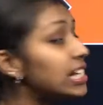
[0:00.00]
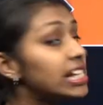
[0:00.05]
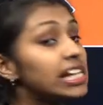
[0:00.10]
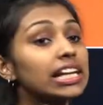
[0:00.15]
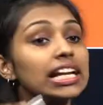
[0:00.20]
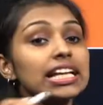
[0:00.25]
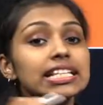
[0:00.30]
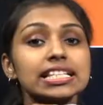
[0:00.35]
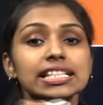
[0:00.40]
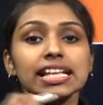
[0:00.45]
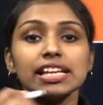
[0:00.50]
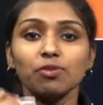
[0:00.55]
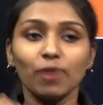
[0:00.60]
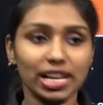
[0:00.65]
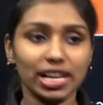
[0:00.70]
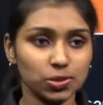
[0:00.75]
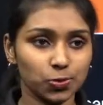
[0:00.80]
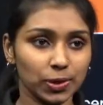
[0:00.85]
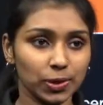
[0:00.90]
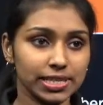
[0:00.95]
decreases and
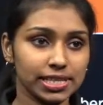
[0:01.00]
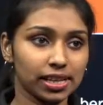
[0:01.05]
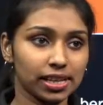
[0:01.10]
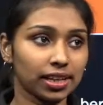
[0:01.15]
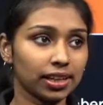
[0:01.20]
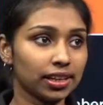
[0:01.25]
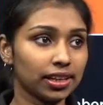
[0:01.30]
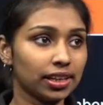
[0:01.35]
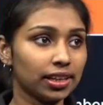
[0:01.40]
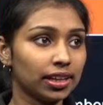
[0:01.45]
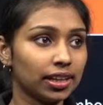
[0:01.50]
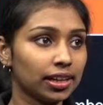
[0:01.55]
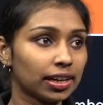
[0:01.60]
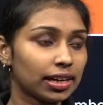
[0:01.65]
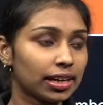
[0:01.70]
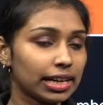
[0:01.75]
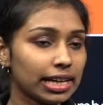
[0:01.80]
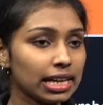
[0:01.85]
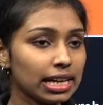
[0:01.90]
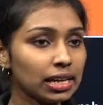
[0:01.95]
vice versa.
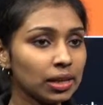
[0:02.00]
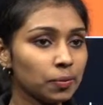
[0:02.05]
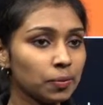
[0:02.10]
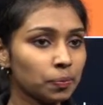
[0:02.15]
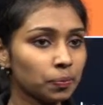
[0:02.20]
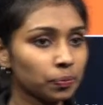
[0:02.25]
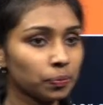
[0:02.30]
Clear?